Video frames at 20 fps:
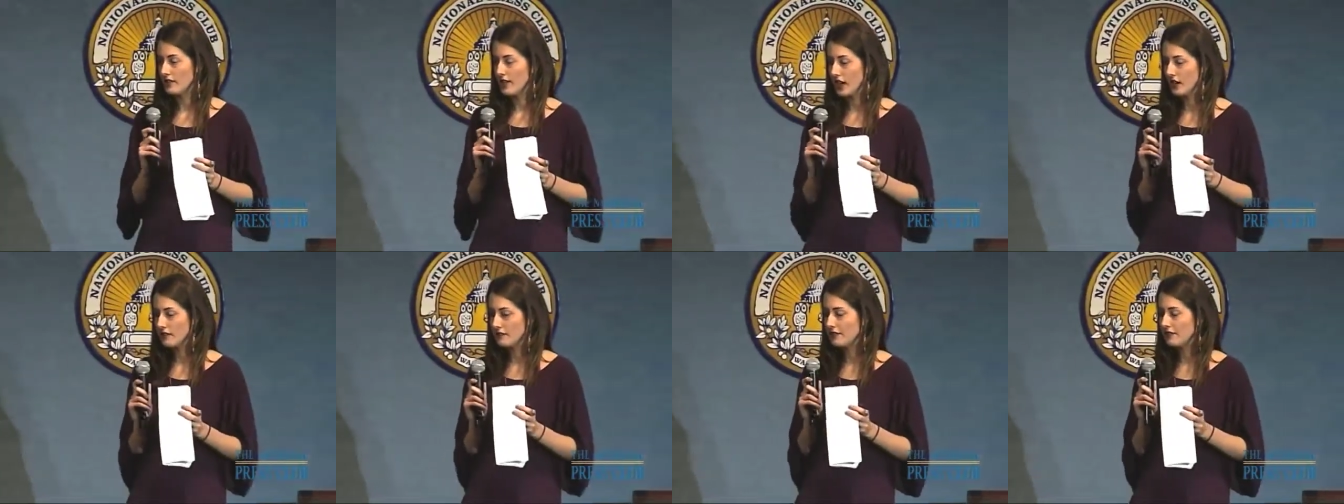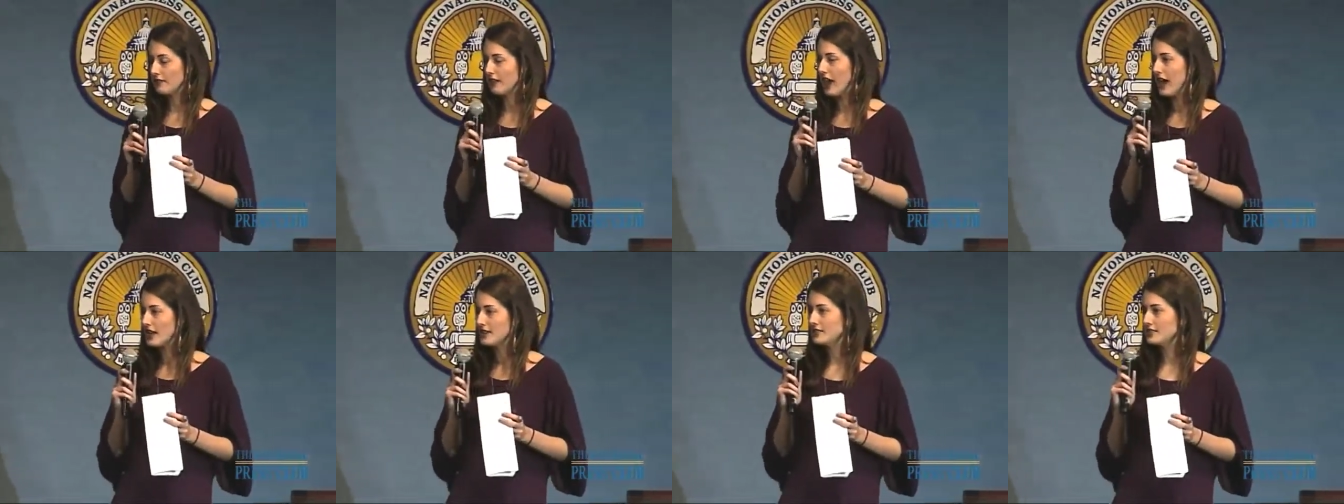that
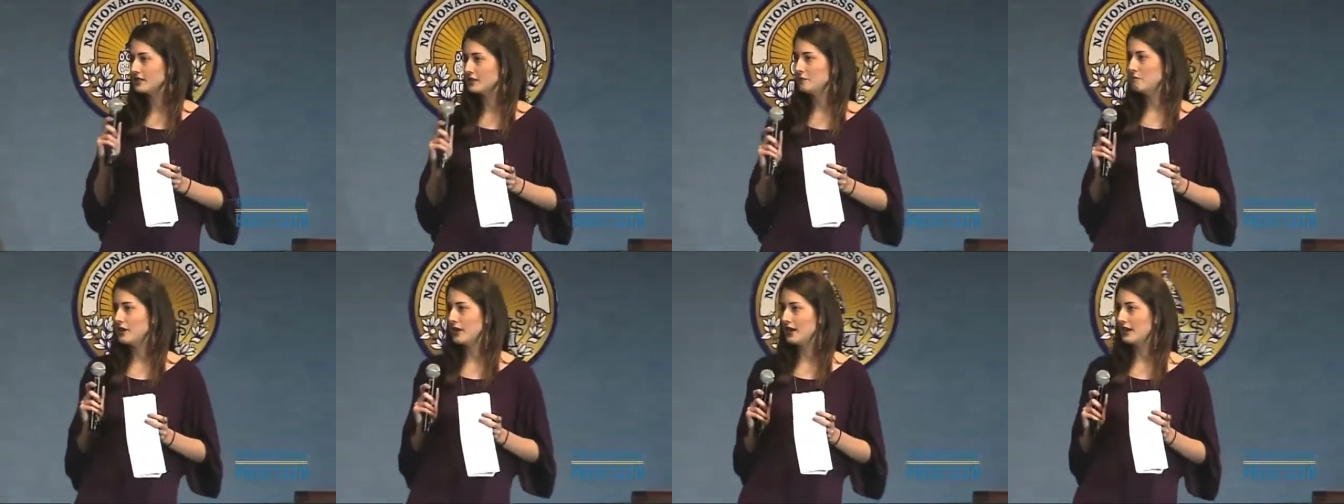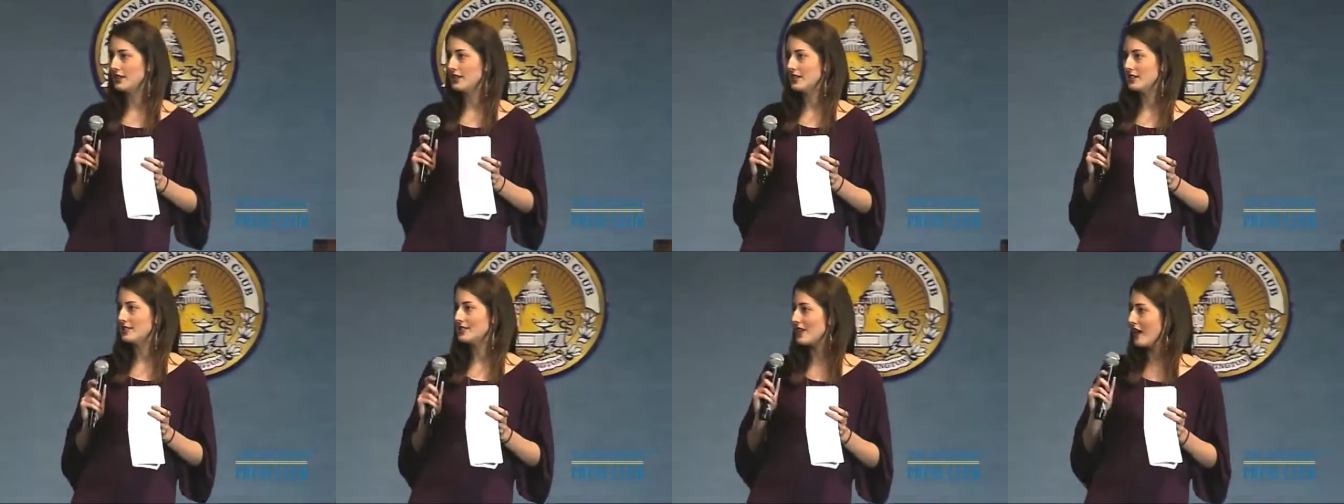flaccid
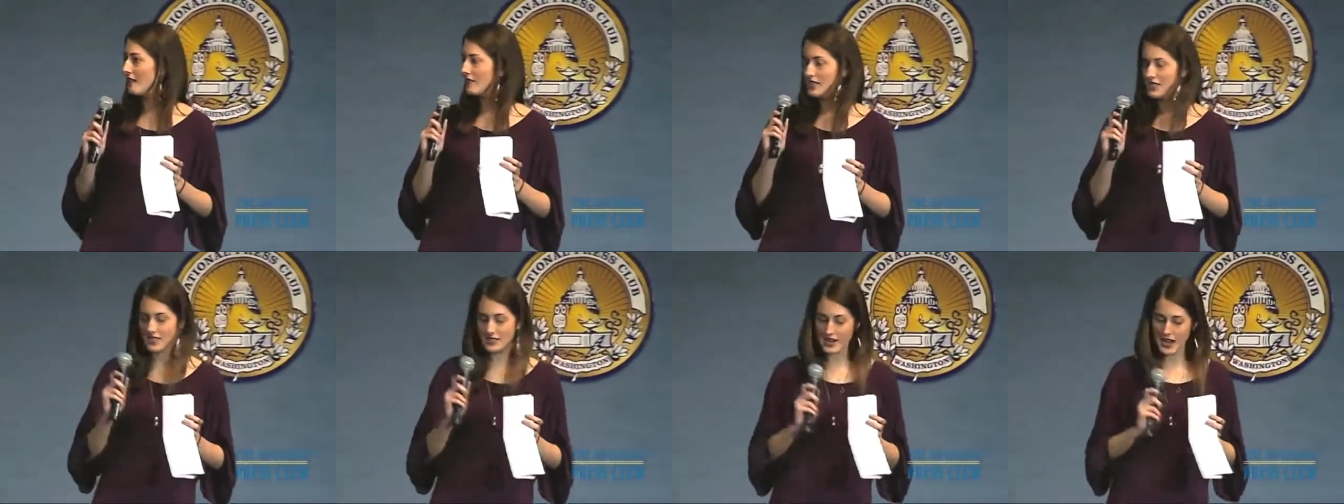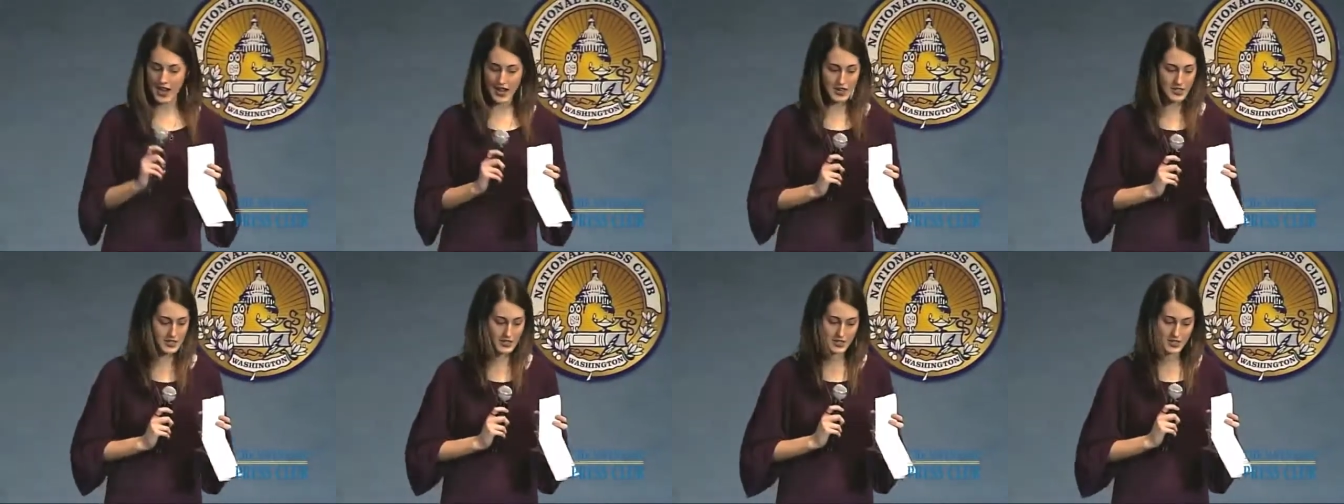penis of a
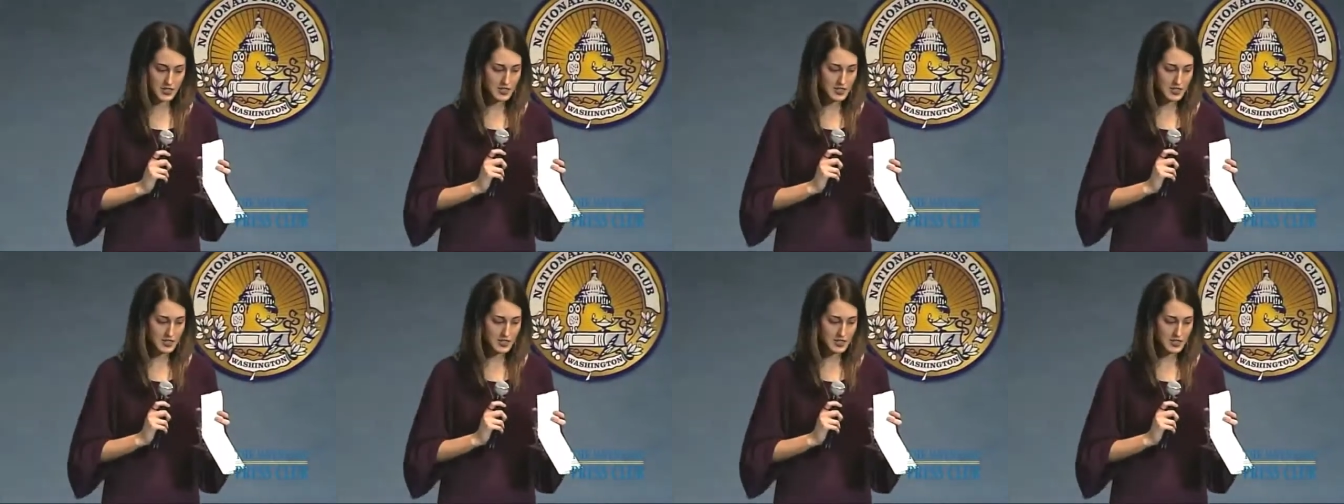state.